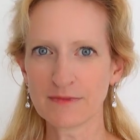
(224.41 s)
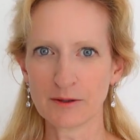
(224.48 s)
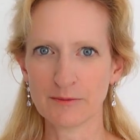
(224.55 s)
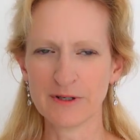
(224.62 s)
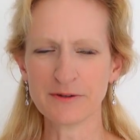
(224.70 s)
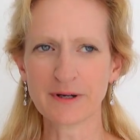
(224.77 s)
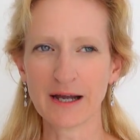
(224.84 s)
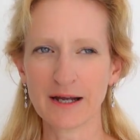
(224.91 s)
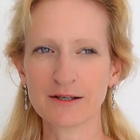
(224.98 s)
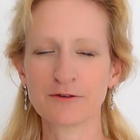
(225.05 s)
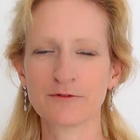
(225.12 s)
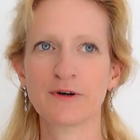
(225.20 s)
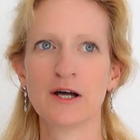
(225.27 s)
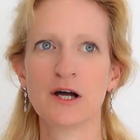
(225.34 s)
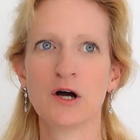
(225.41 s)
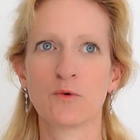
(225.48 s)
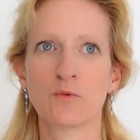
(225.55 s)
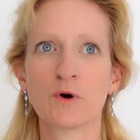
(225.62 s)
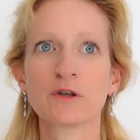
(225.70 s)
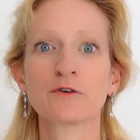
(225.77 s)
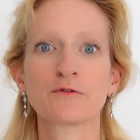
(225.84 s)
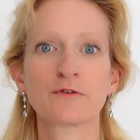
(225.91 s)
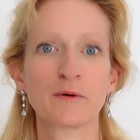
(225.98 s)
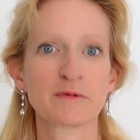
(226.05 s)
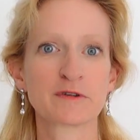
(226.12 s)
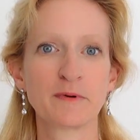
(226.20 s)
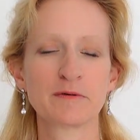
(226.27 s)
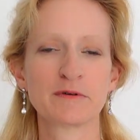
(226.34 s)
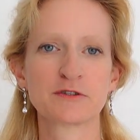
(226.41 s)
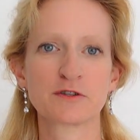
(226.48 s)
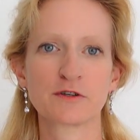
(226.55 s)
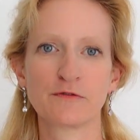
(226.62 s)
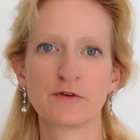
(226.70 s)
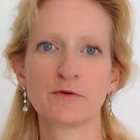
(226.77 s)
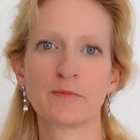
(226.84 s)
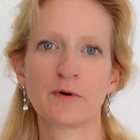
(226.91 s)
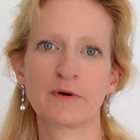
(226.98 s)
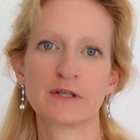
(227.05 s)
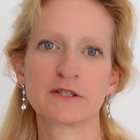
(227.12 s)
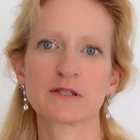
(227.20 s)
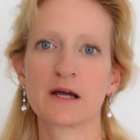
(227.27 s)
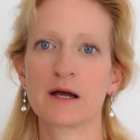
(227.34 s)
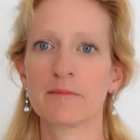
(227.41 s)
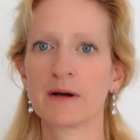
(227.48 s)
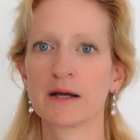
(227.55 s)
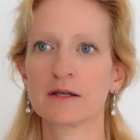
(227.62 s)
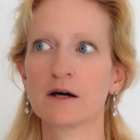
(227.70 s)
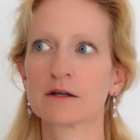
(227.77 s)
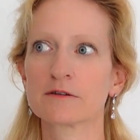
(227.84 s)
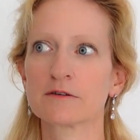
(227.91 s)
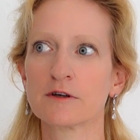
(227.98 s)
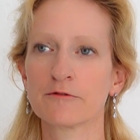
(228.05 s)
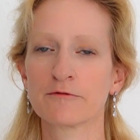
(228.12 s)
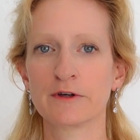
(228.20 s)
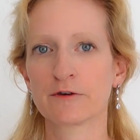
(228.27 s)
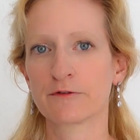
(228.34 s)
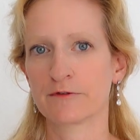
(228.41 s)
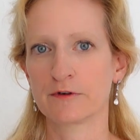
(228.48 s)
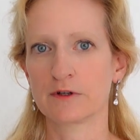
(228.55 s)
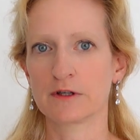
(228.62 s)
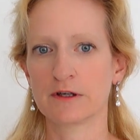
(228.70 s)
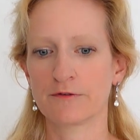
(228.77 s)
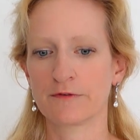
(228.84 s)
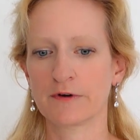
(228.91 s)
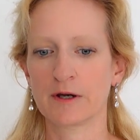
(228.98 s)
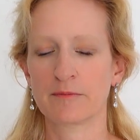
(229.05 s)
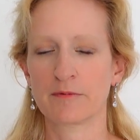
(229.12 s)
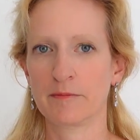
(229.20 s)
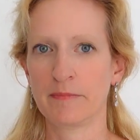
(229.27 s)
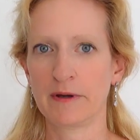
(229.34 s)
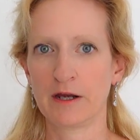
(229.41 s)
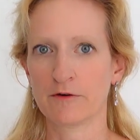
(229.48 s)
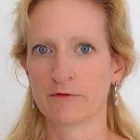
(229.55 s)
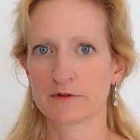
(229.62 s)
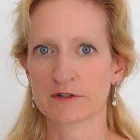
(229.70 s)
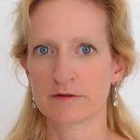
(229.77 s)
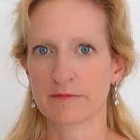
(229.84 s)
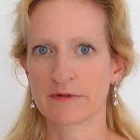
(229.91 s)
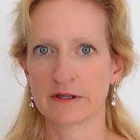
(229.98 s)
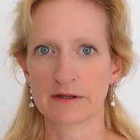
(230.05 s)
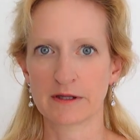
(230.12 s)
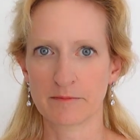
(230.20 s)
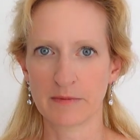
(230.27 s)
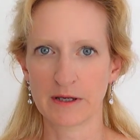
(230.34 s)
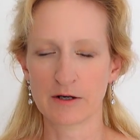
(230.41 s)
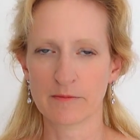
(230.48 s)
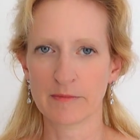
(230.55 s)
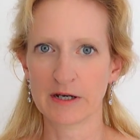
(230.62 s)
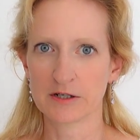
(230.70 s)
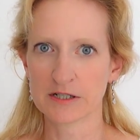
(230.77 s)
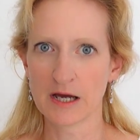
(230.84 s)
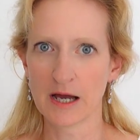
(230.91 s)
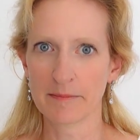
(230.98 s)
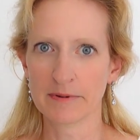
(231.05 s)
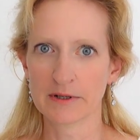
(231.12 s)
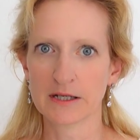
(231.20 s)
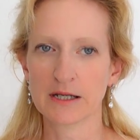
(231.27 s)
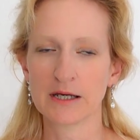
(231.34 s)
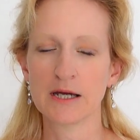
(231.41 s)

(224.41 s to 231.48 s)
When you kind of wonder from a spiritual viewpoint, am I not fearful if I prepare for something that may or may not happen?